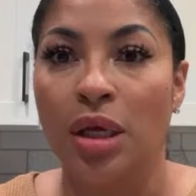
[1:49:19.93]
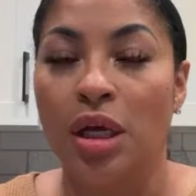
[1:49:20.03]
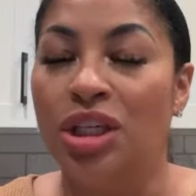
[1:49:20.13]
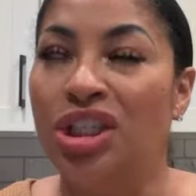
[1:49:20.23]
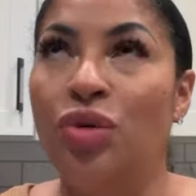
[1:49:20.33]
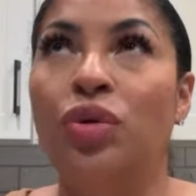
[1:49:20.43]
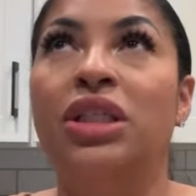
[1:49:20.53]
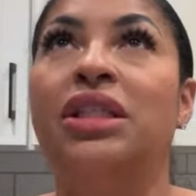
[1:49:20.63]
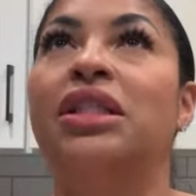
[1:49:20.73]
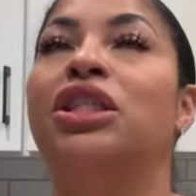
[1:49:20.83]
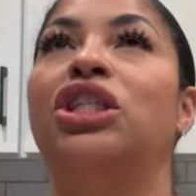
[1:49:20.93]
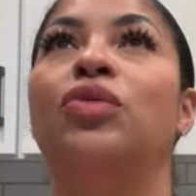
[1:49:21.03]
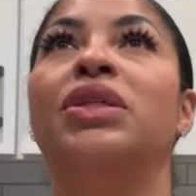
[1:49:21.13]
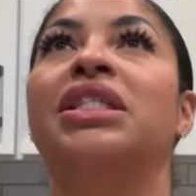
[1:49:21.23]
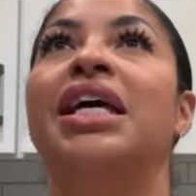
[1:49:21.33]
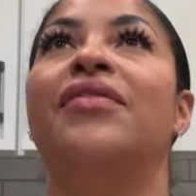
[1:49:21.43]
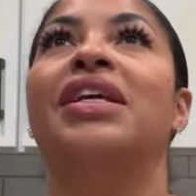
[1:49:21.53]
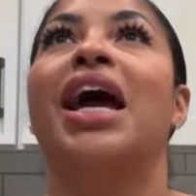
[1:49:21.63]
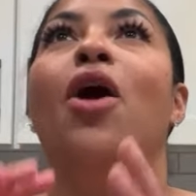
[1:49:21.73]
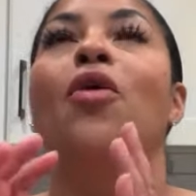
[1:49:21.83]
She was she was seven,
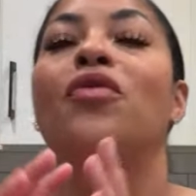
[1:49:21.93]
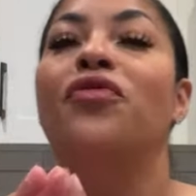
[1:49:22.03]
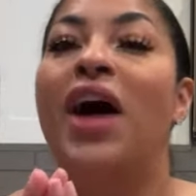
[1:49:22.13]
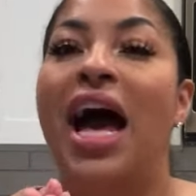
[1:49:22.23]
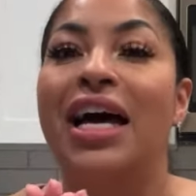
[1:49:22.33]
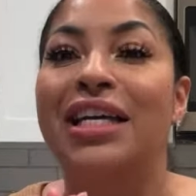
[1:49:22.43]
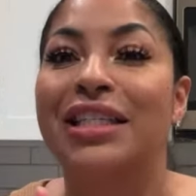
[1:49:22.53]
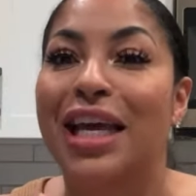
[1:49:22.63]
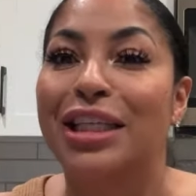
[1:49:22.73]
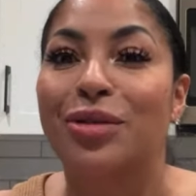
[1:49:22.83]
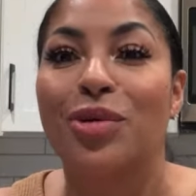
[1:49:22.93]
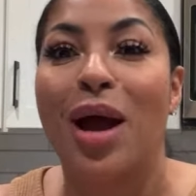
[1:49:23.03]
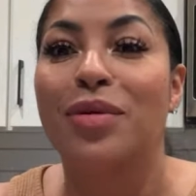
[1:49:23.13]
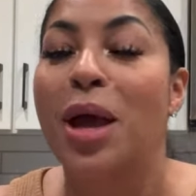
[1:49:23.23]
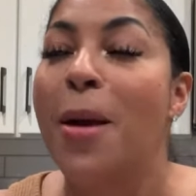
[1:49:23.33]
got over 500k subscribers.